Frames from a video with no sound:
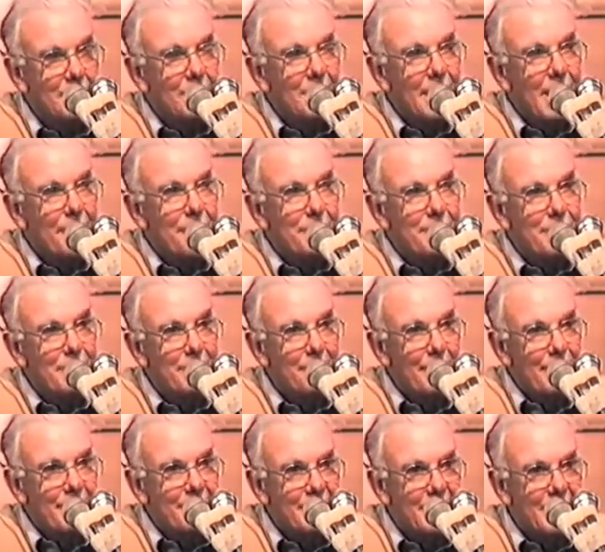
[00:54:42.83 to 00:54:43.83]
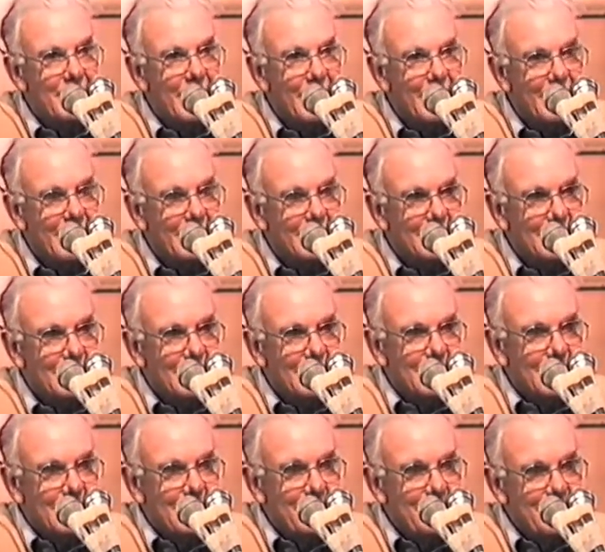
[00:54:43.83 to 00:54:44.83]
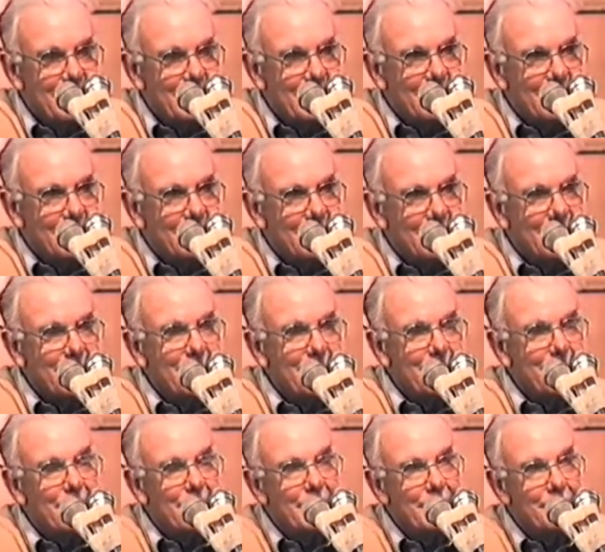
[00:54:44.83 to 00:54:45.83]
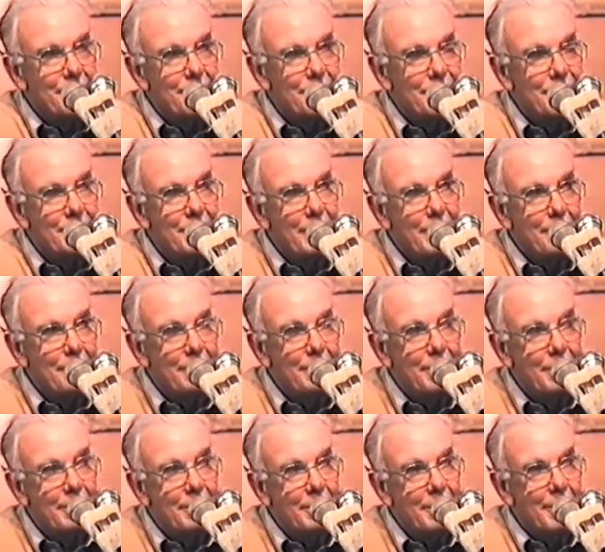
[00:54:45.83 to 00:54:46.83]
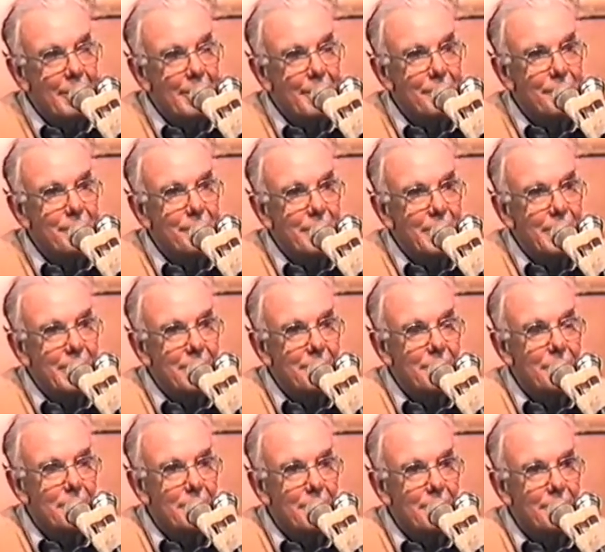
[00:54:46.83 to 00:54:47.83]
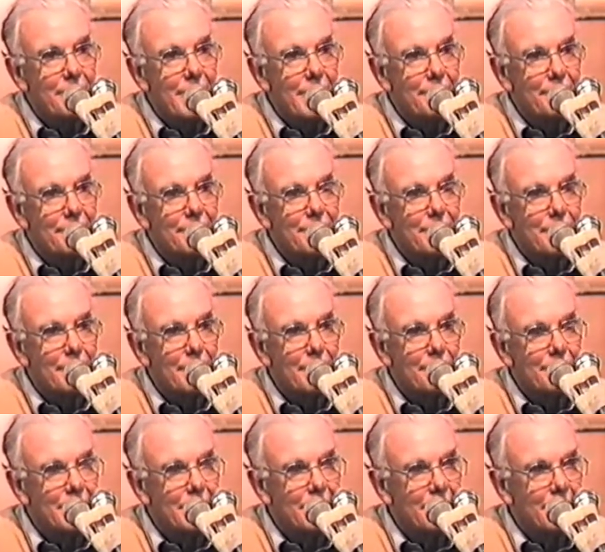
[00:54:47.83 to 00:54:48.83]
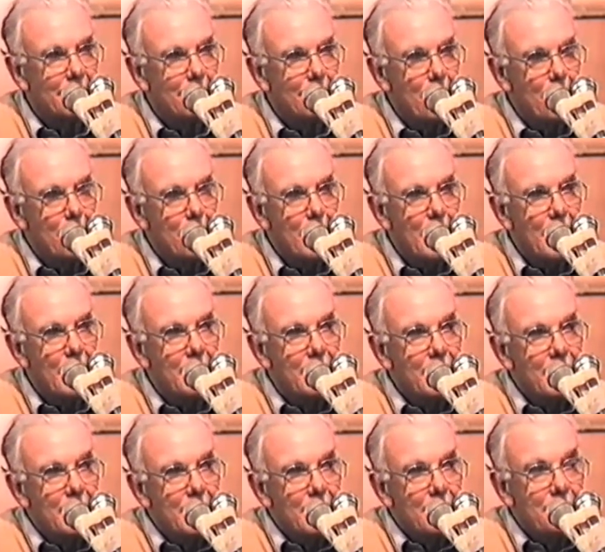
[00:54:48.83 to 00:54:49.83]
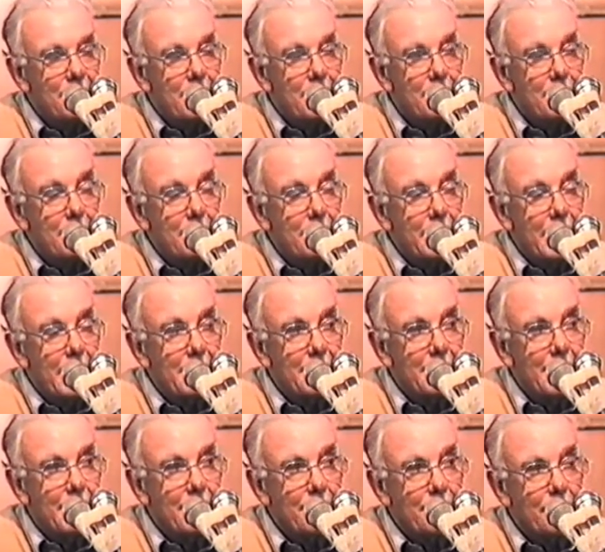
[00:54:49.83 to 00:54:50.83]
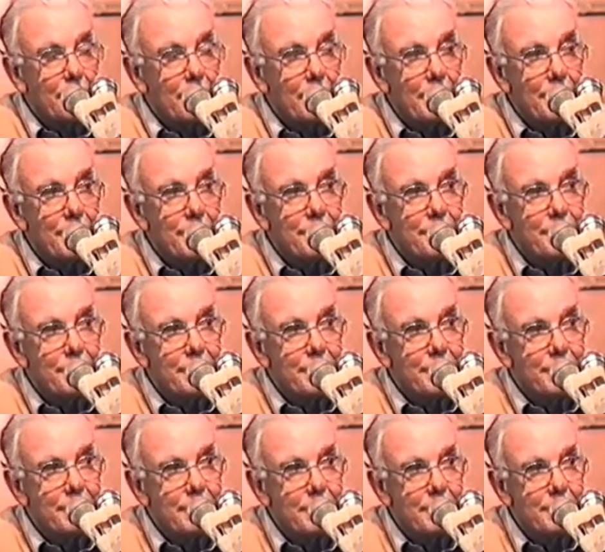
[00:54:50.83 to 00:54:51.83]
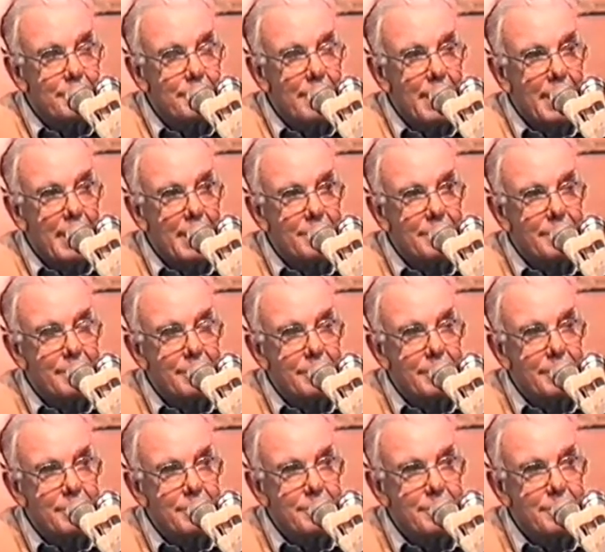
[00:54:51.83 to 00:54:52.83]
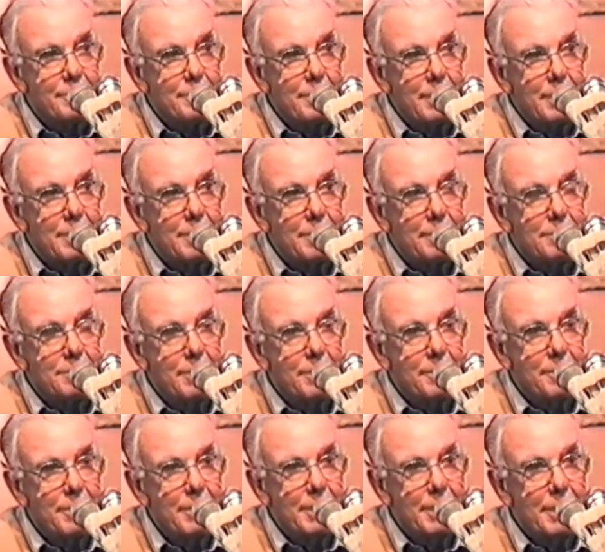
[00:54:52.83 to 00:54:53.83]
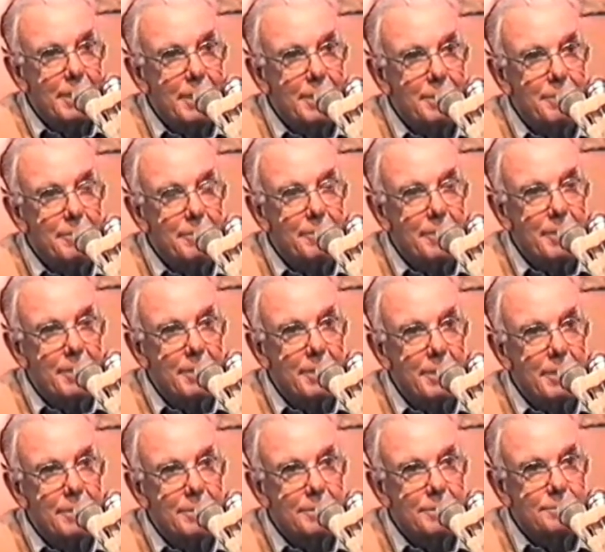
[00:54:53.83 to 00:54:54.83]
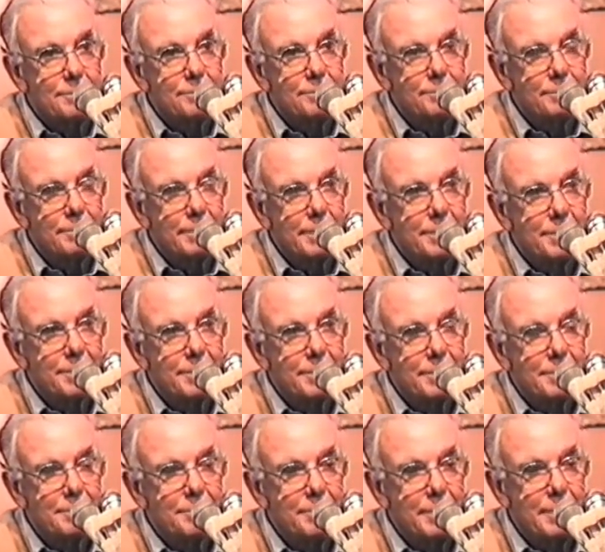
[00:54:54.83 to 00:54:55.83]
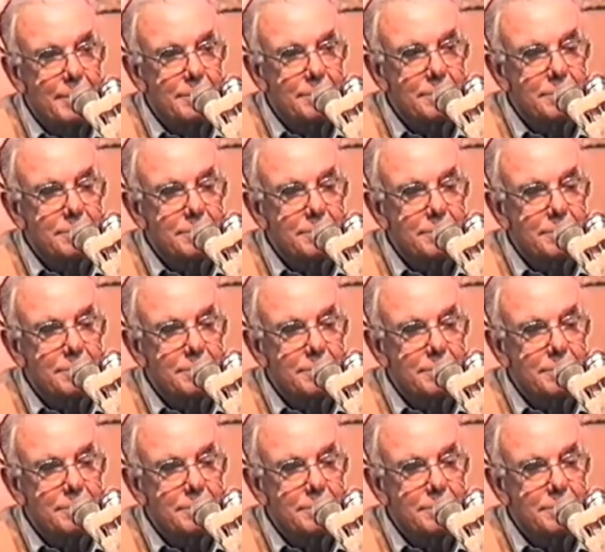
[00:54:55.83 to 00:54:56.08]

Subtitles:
I wish him the best of luck. So we just returned. We didn't go out to sea. It was a bit rough and someone. So you'll gather out of all this that my activities have been not only connected with motor cars, but have been